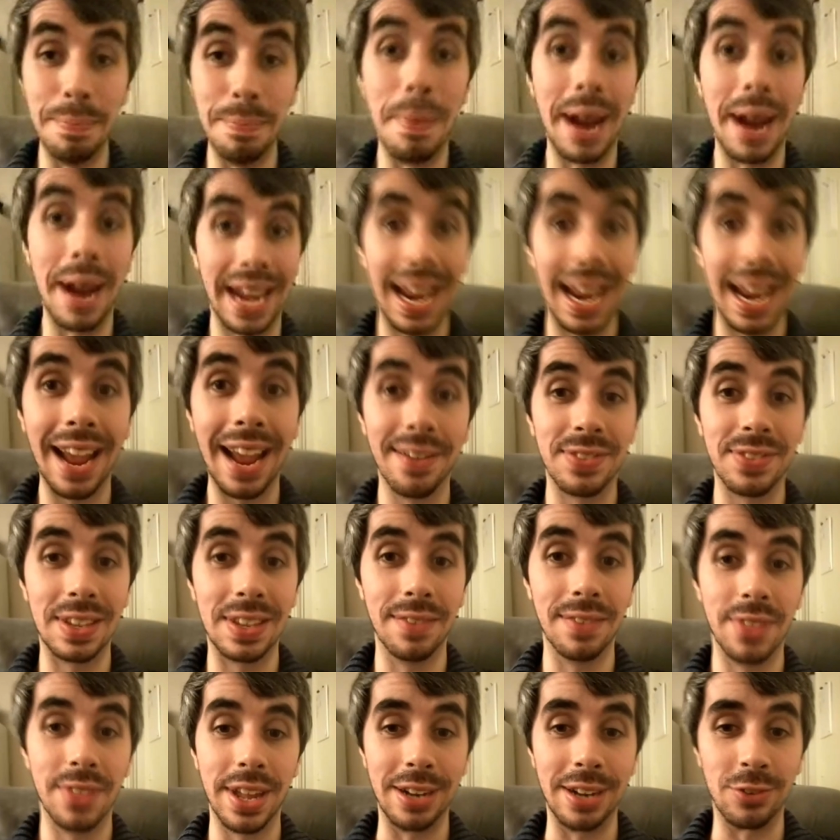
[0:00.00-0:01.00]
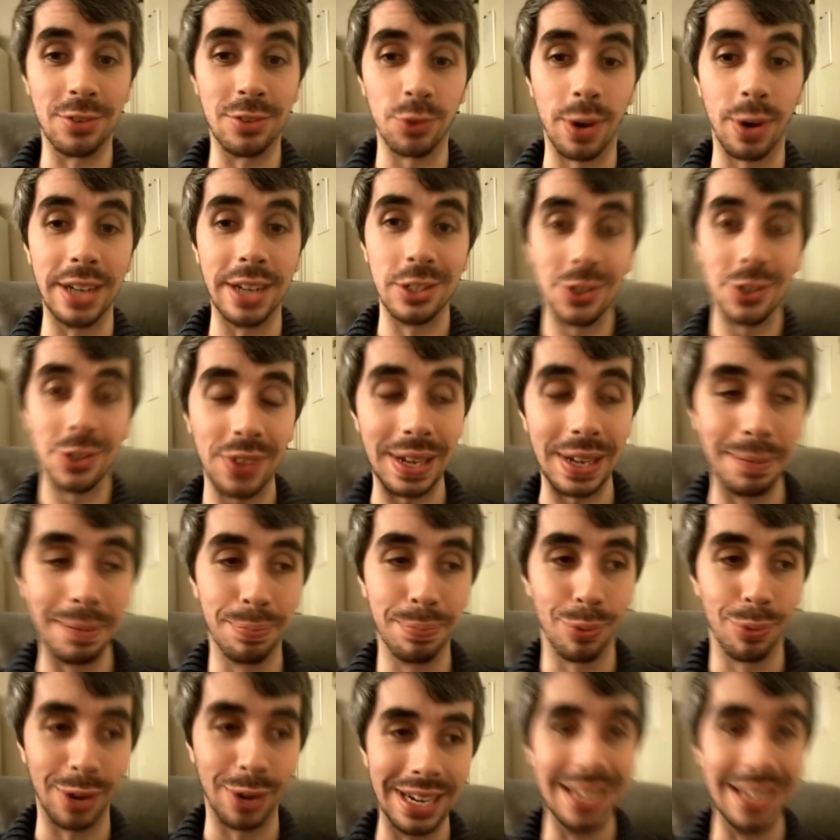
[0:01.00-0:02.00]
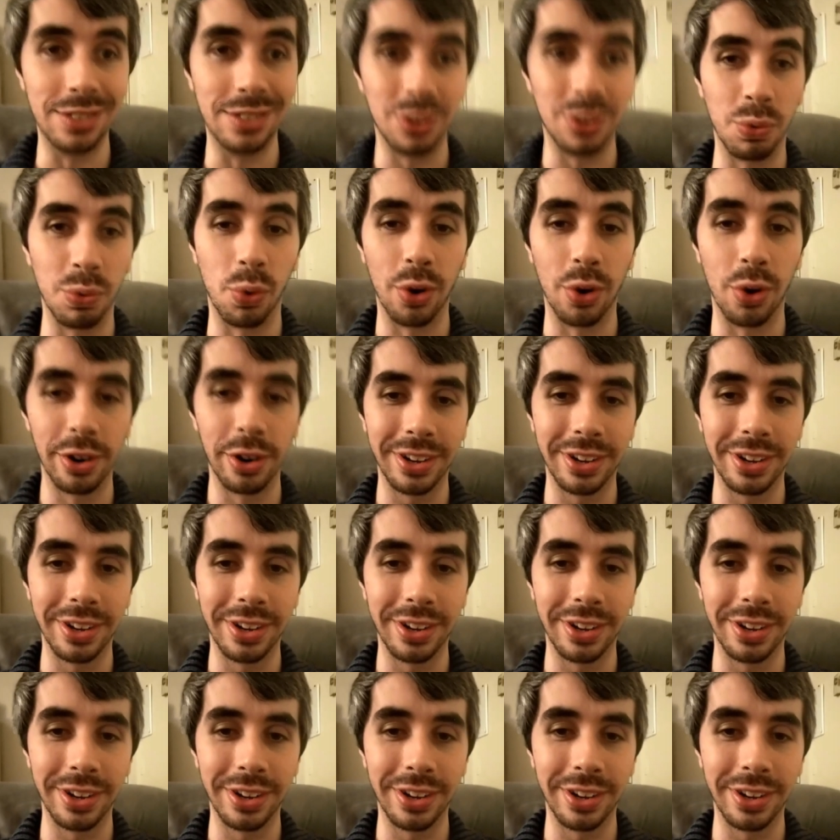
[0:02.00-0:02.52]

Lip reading: have to give that a try. Just like bring it to work.